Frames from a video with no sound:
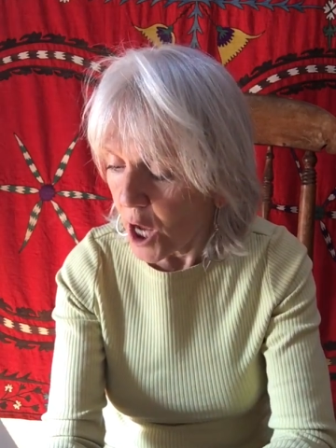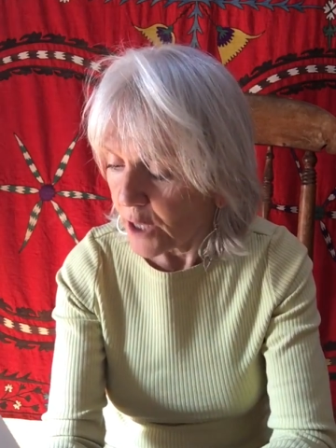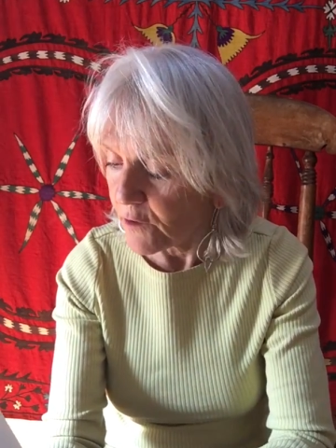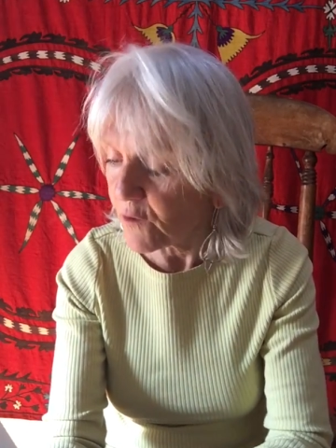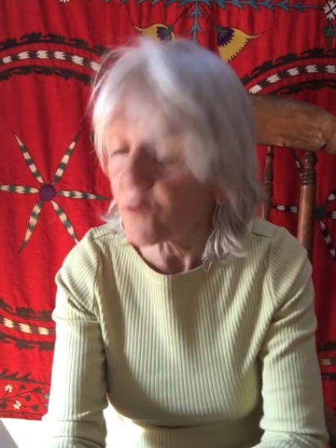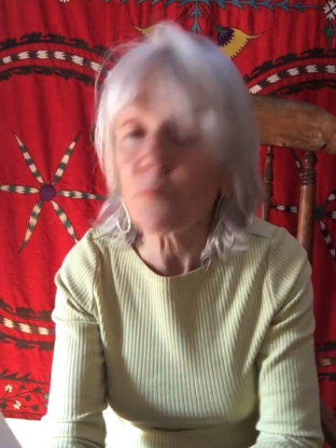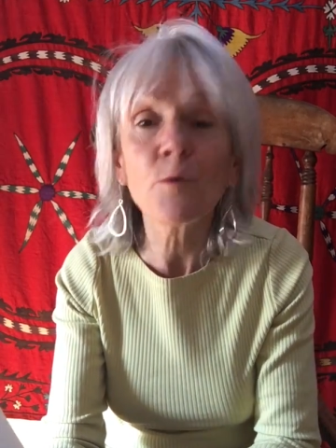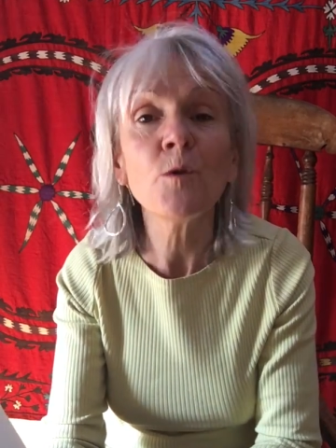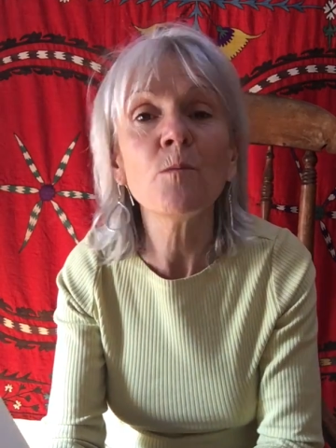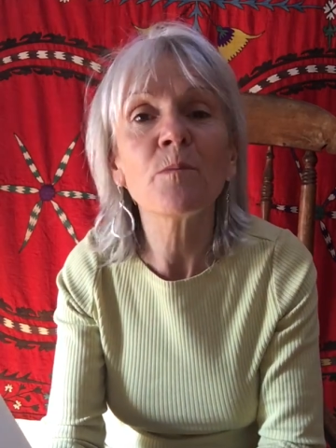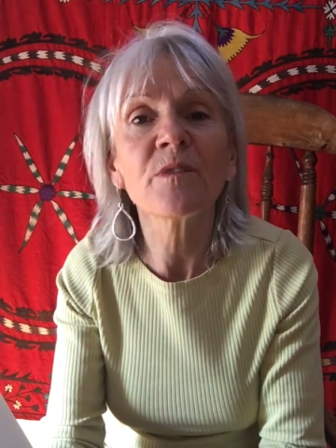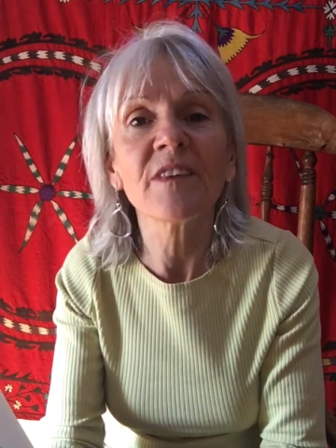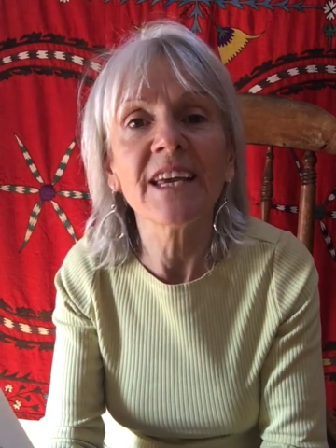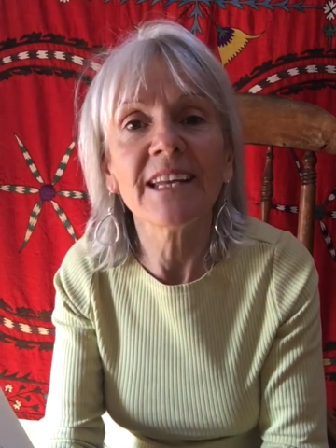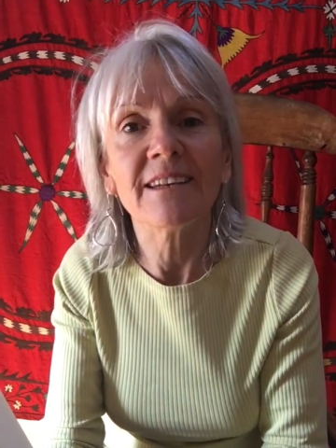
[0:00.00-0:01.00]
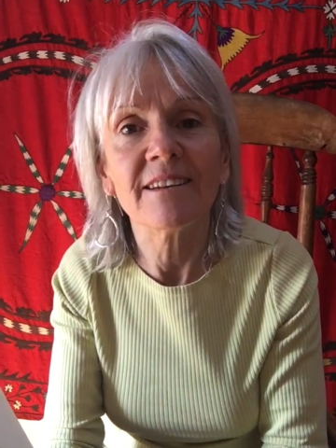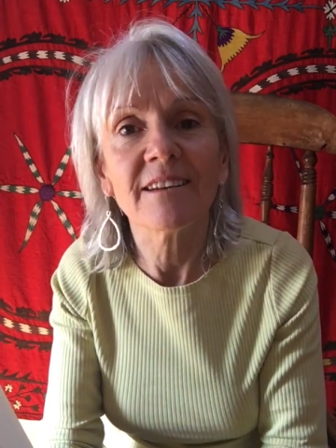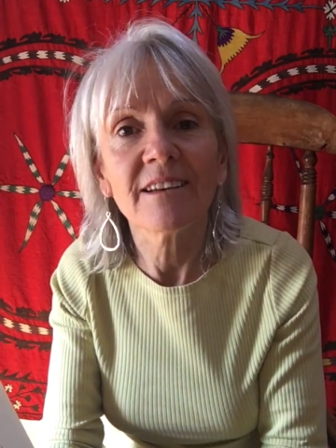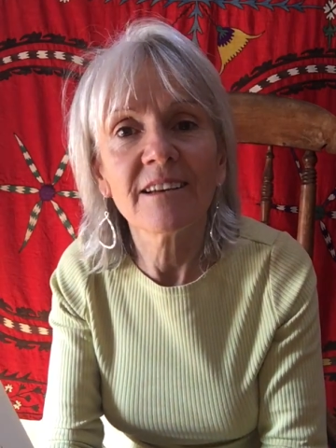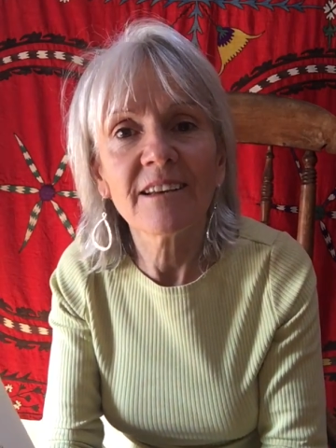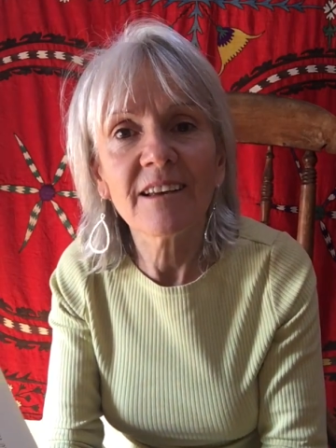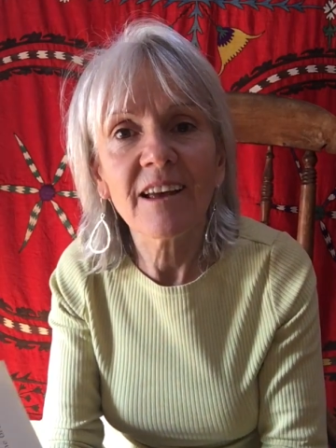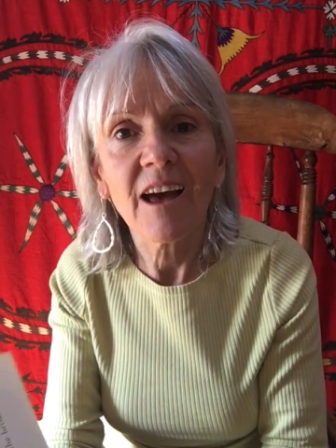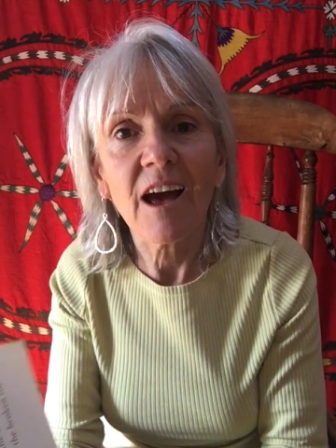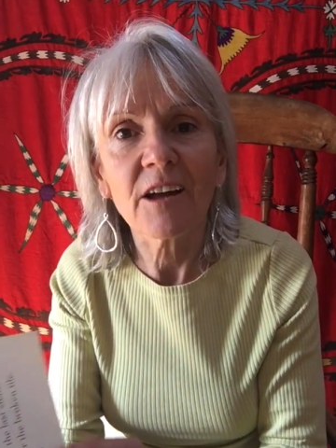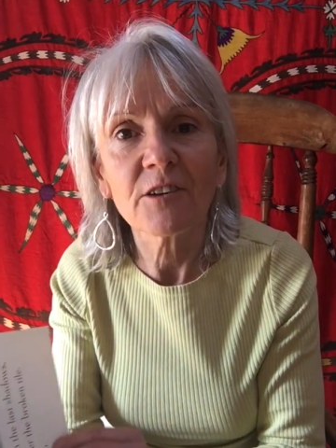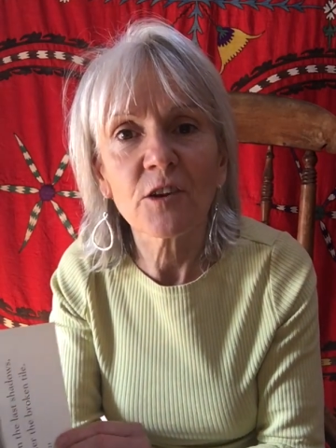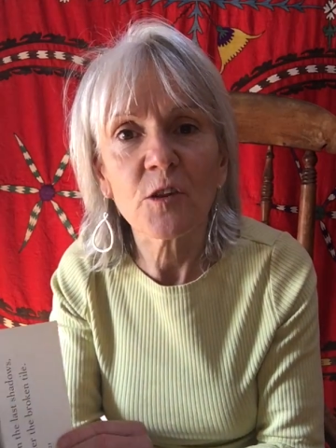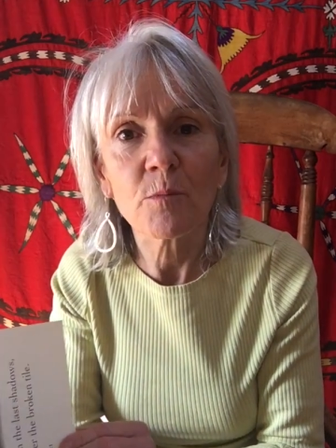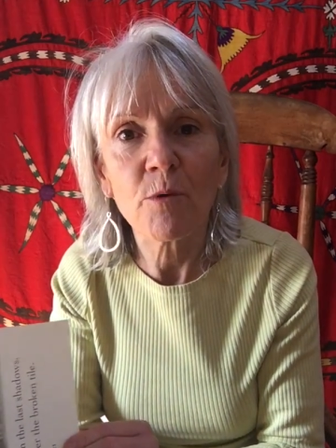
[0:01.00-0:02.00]
and swoops in
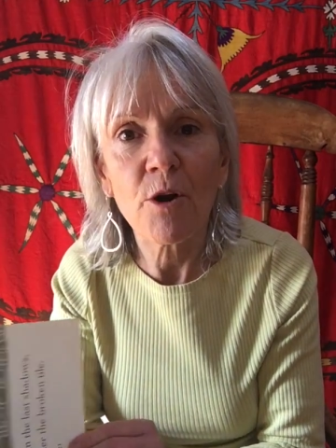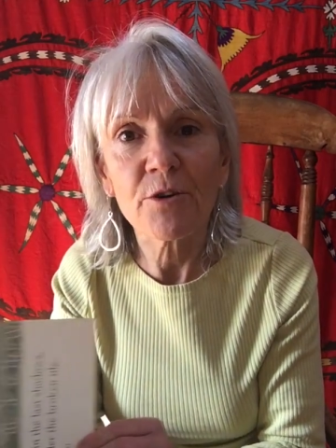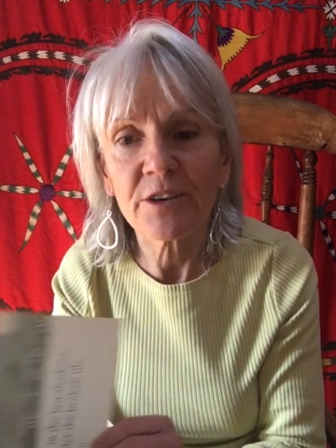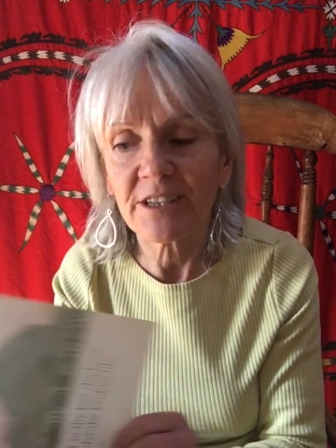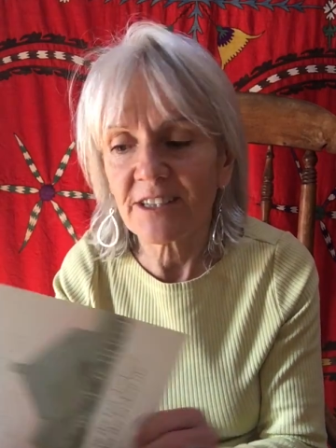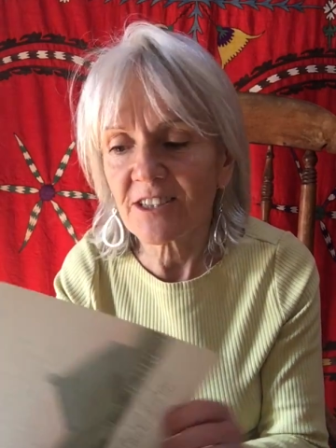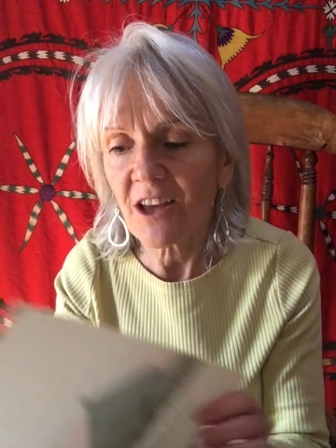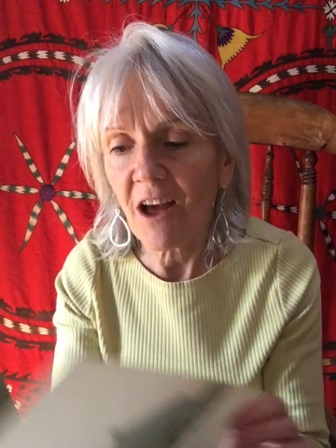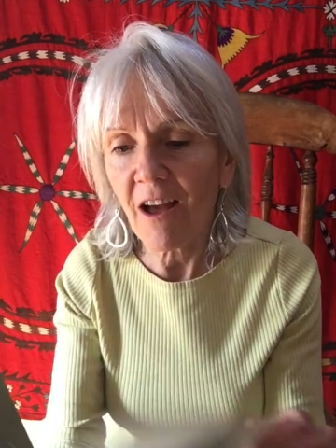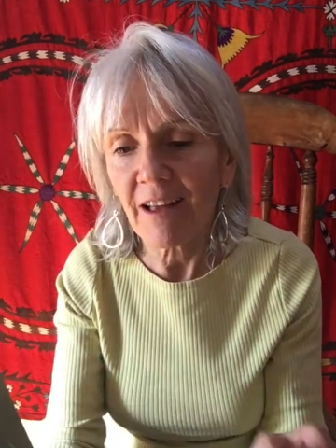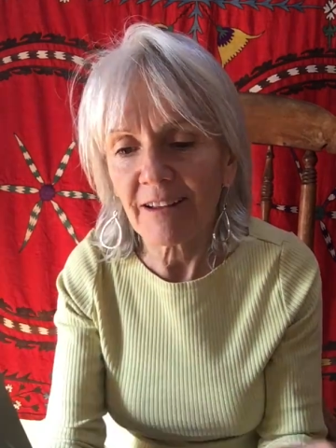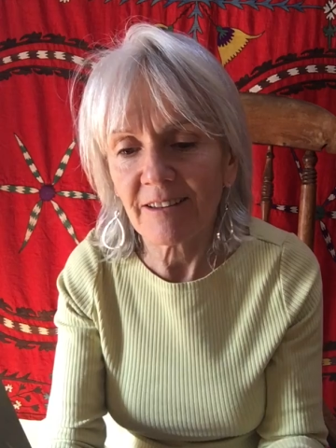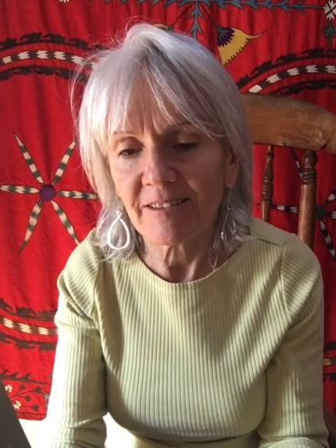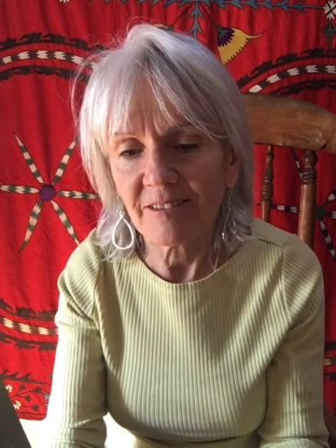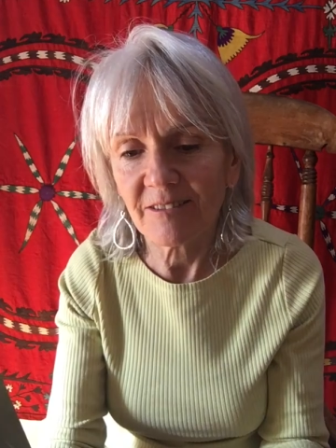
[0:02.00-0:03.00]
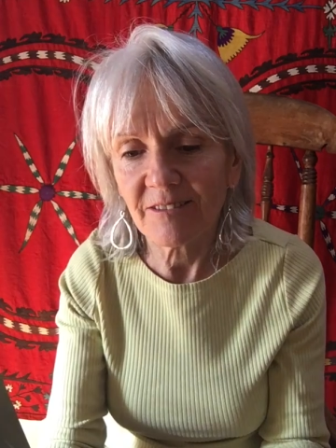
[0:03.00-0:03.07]
under the broken tile.